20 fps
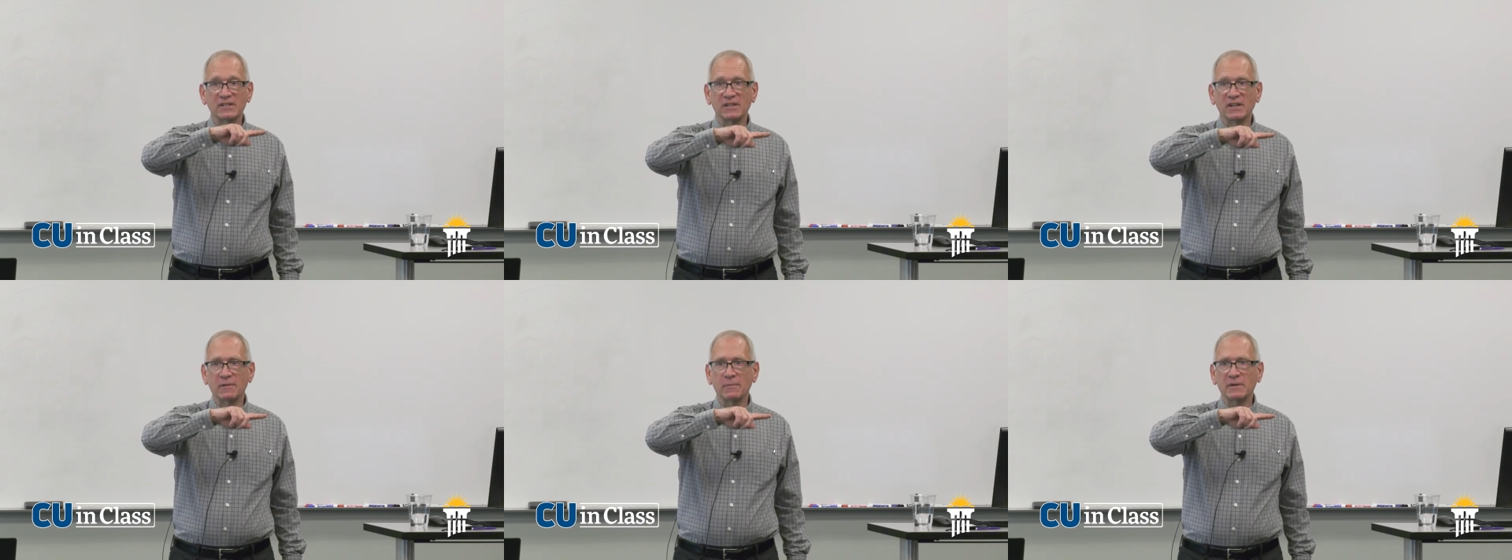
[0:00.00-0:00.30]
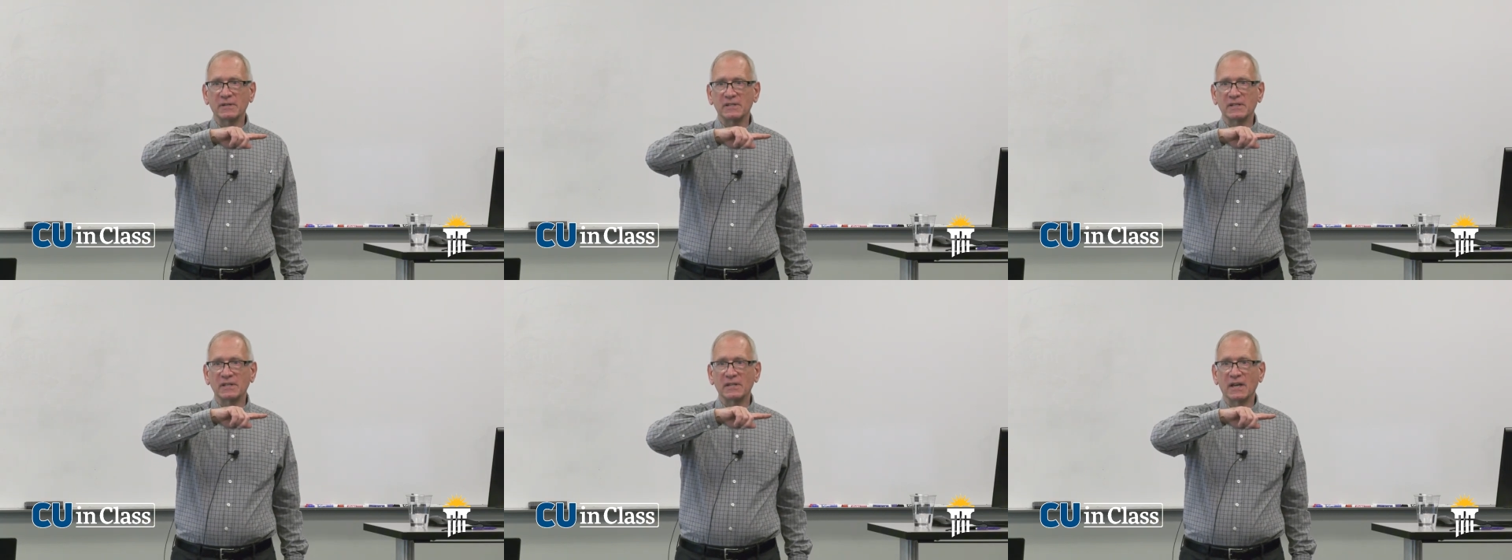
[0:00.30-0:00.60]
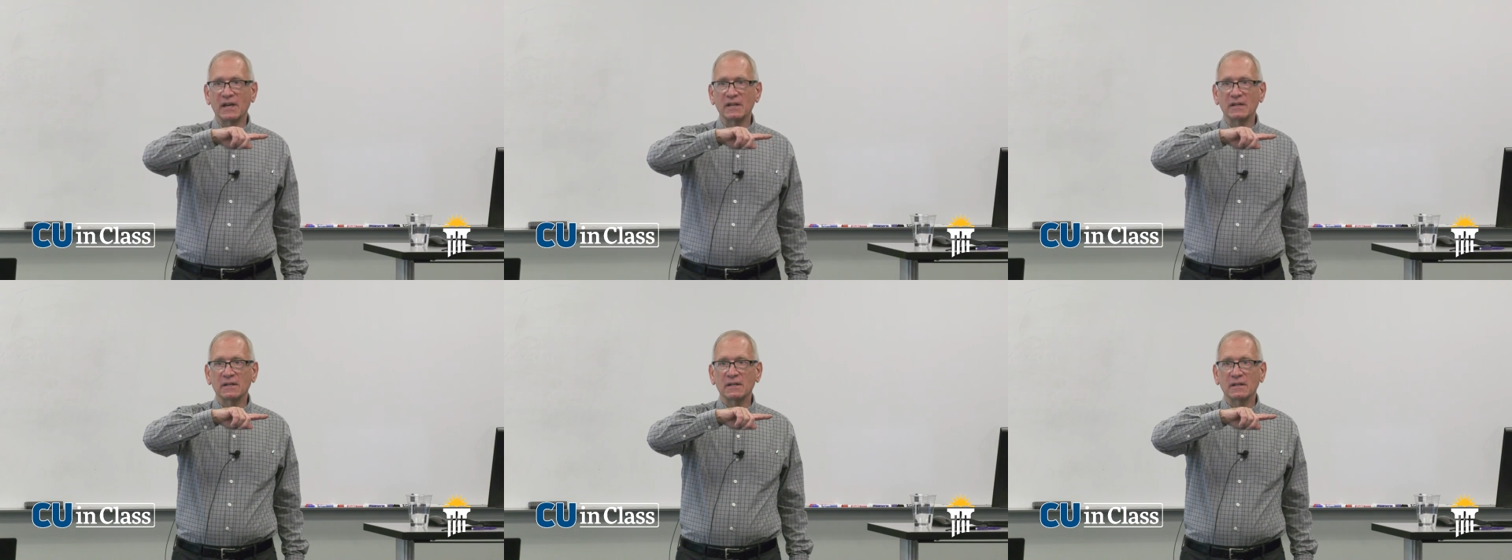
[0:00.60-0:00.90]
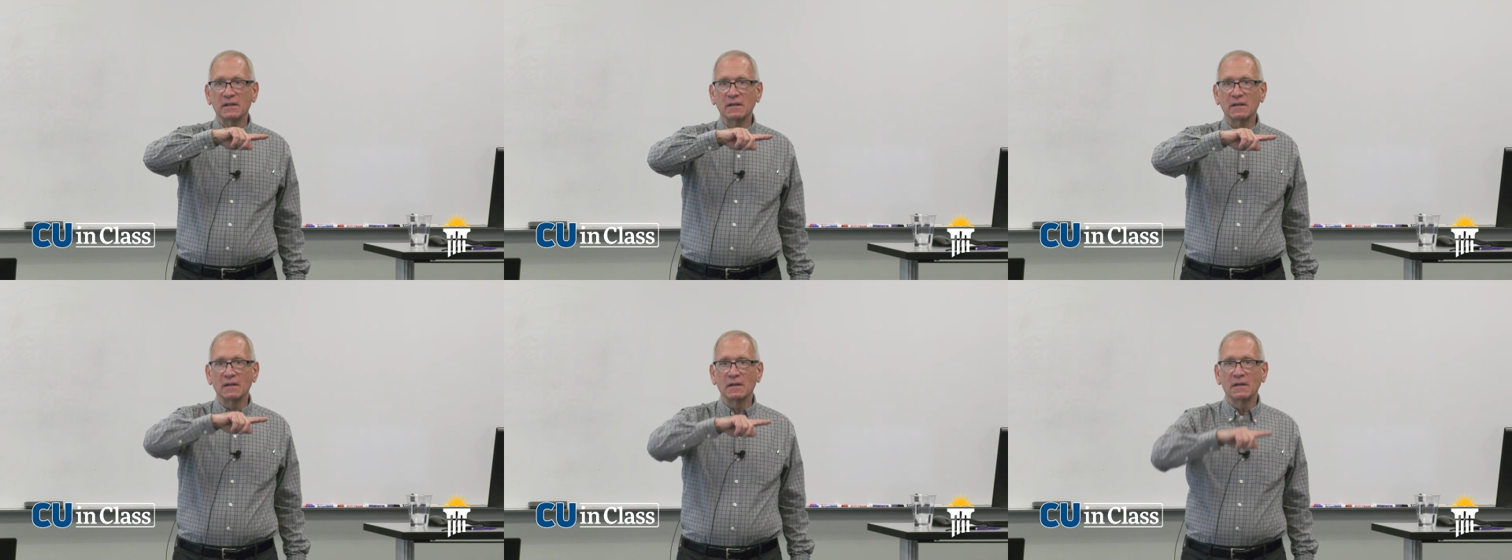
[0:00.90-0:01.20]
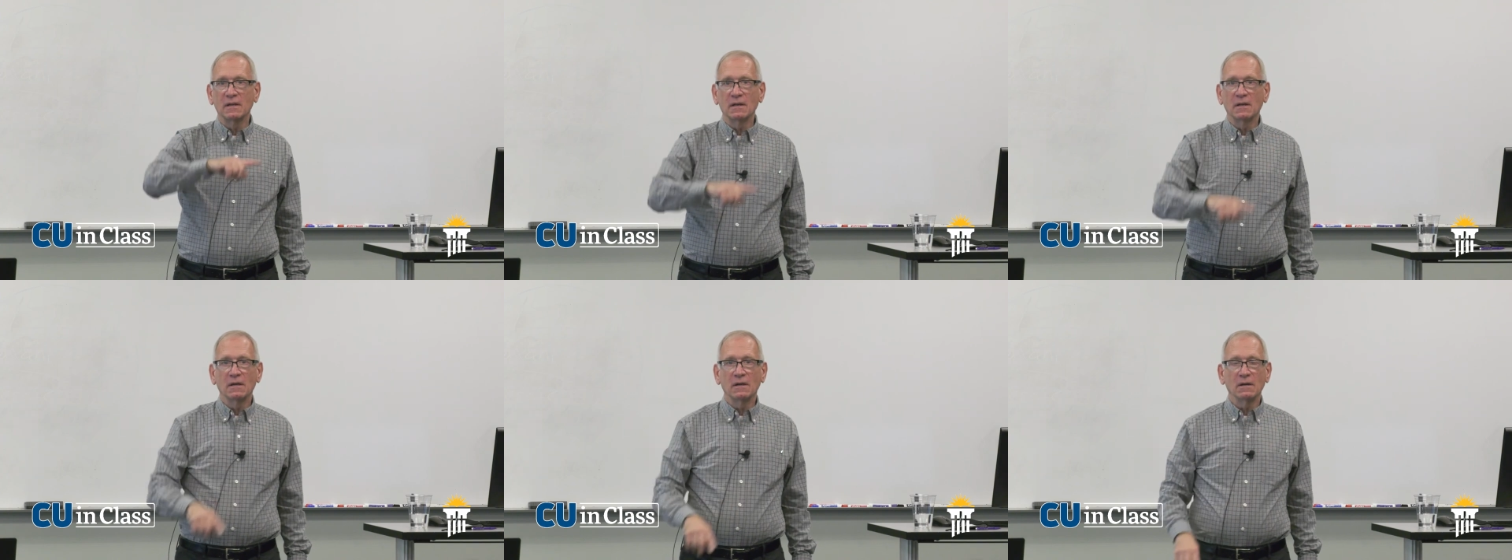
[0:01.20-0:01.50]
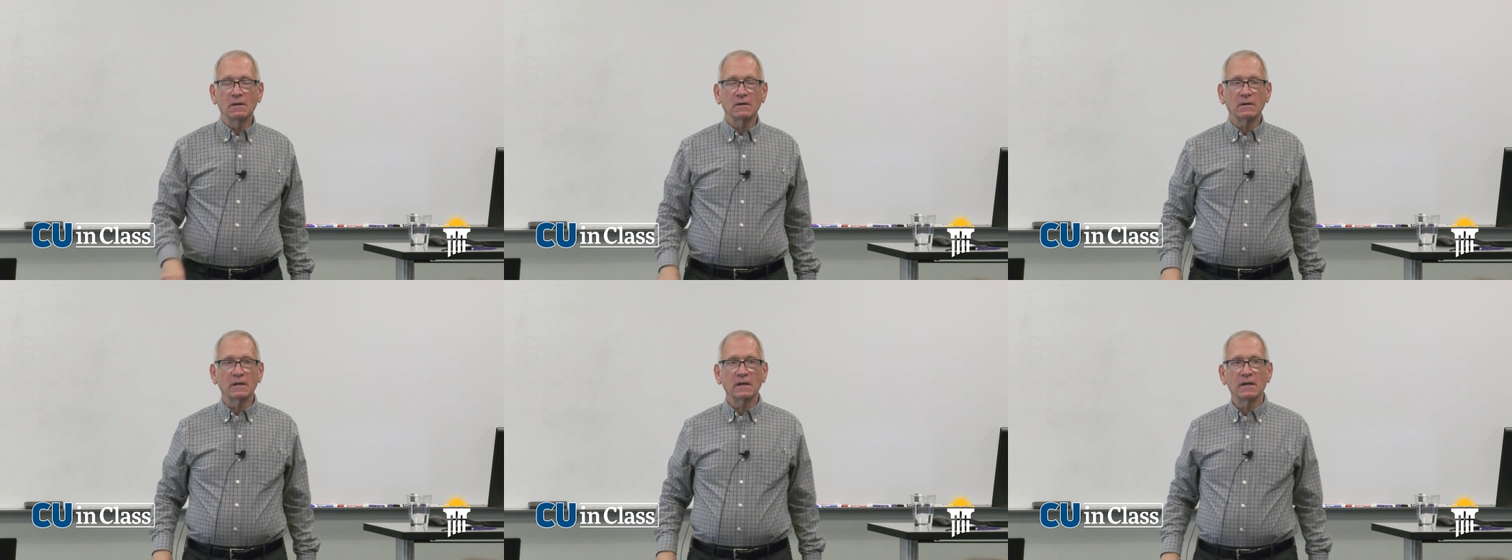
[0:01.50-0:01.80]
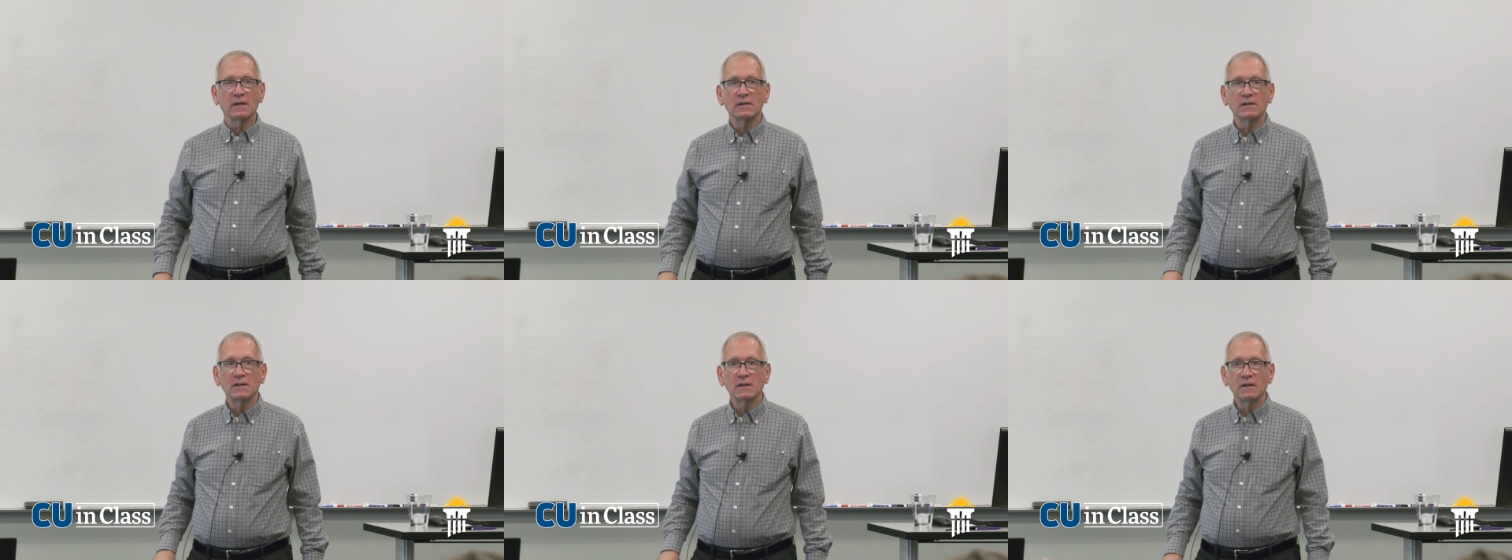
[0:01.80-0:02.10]
Did everybody see that? Okay.
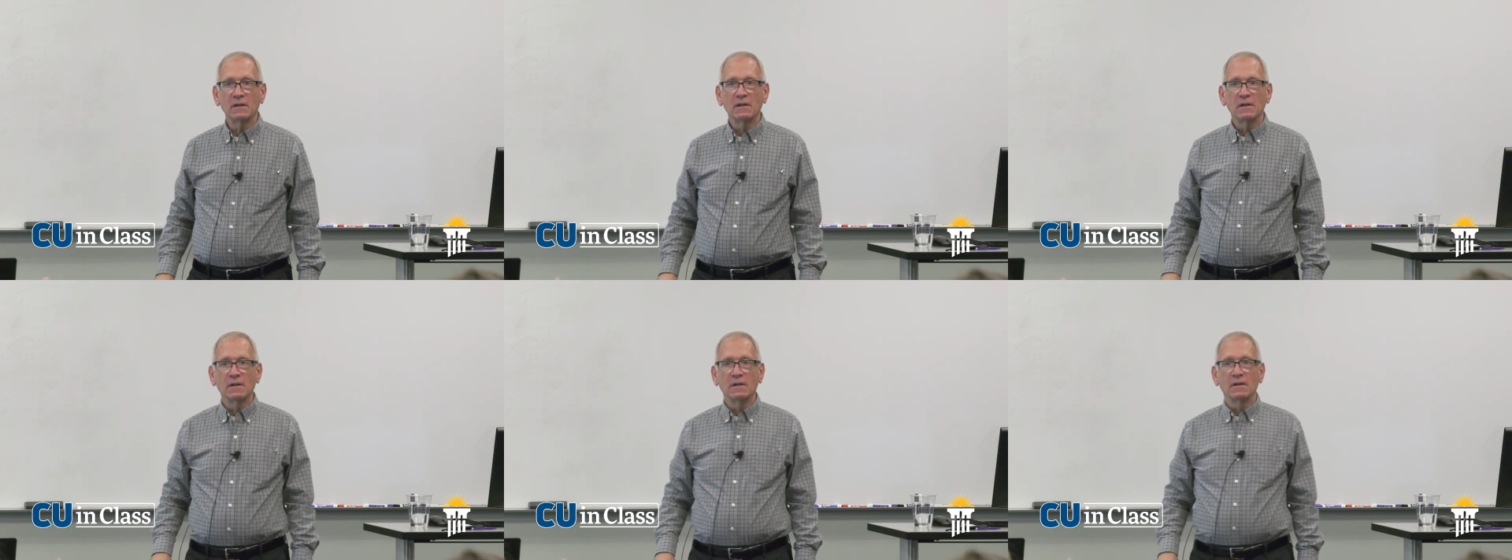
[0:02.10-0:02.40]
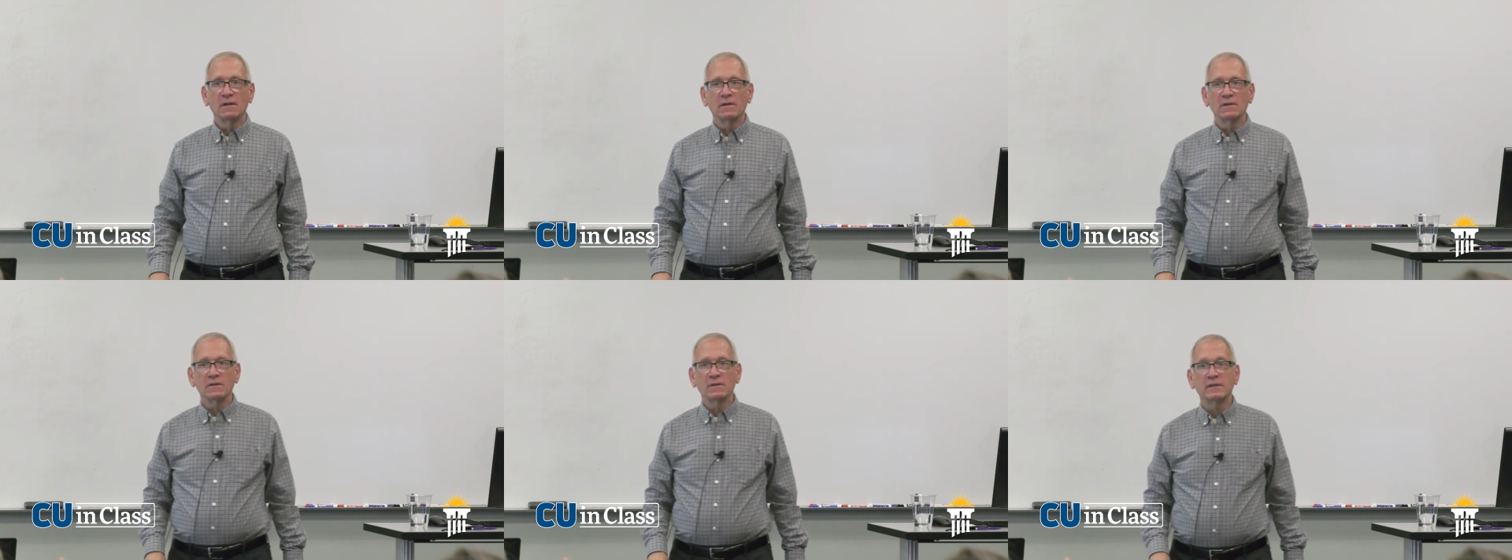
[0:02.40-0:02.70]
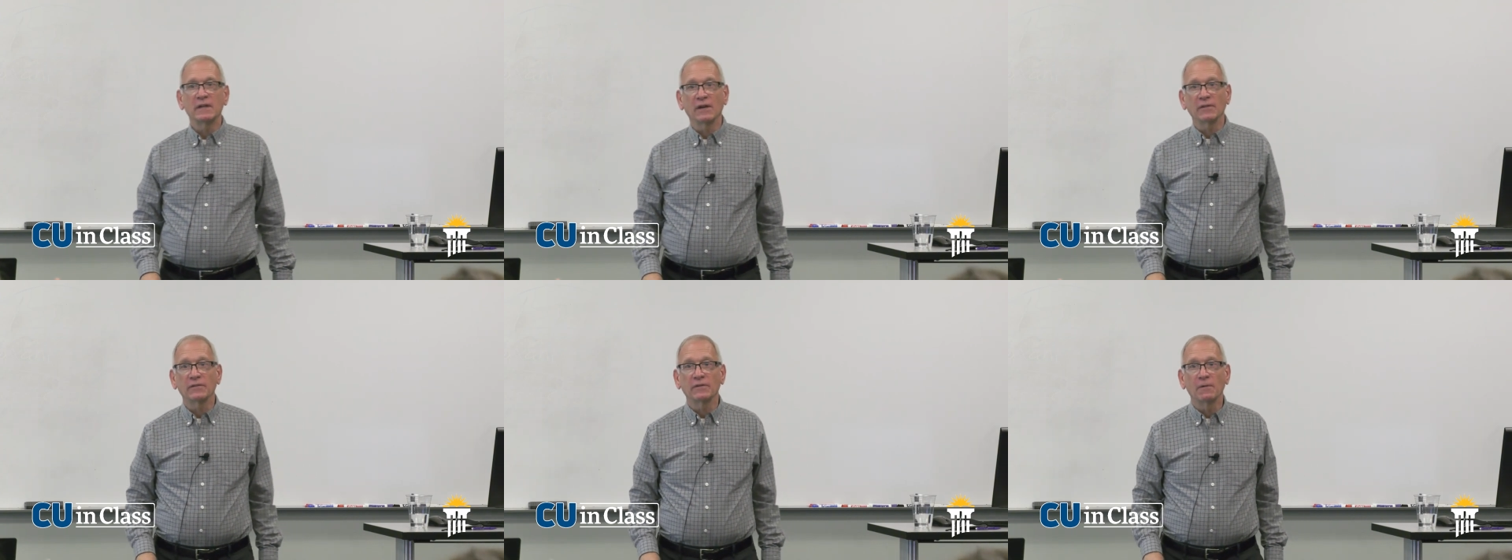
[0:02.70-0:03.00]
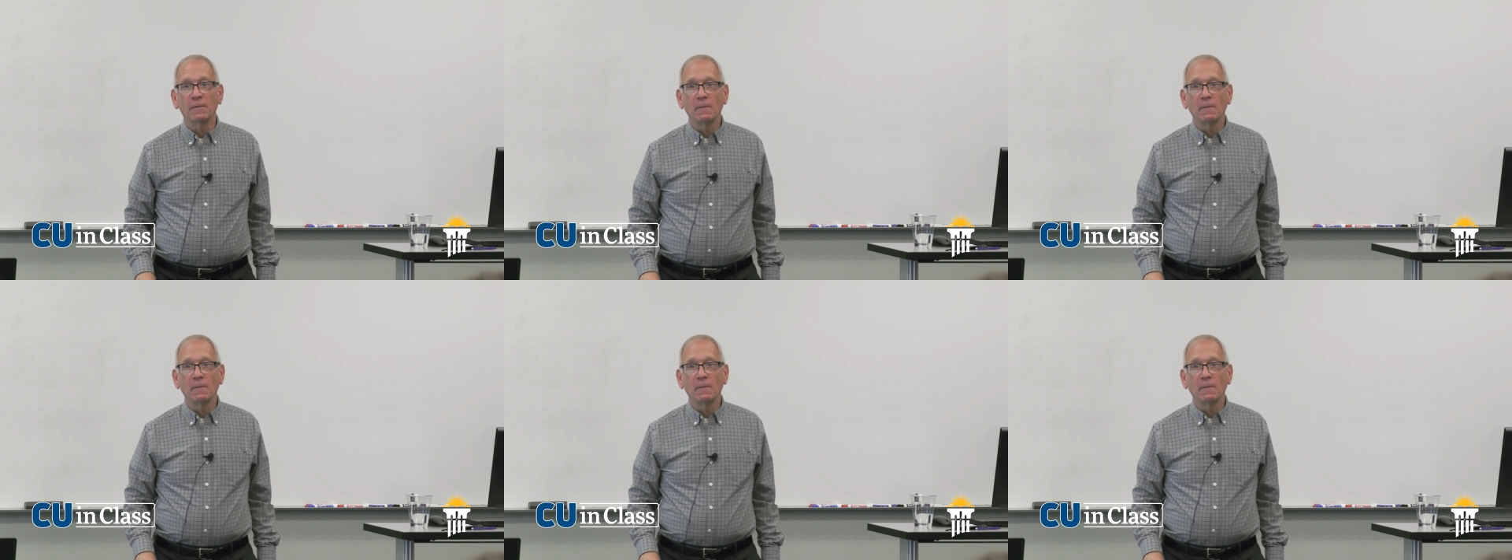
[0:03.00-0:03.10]
Yes?